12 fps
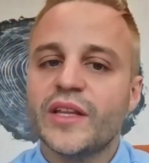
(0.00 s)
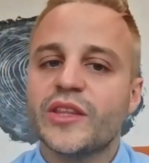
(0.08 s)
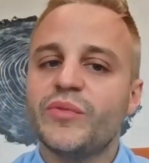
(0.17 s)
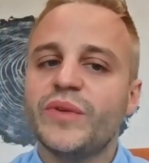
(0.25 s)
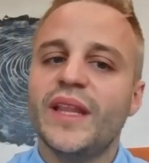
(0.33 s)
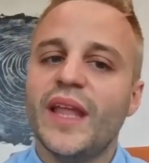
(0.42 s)

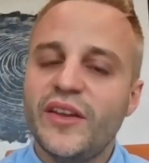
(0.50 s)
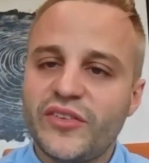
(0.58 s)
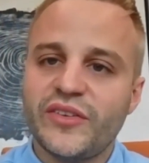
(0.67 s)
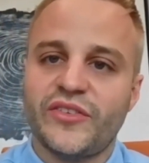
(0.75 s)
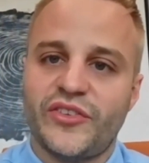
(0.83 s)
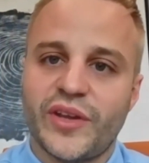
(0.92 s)
The
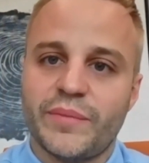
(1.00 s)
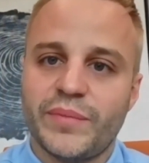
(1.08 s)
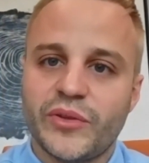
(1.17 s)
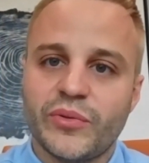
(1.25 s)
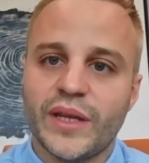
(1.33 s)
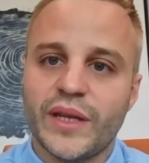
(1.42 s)
relationship
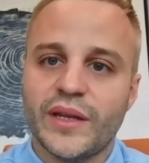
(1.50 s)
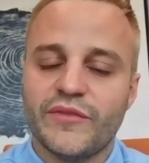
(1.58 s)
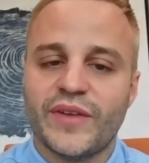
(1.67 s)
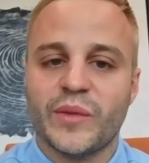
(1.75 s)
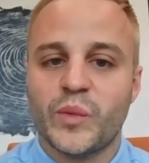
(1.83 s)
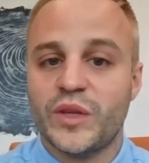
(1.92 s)
between von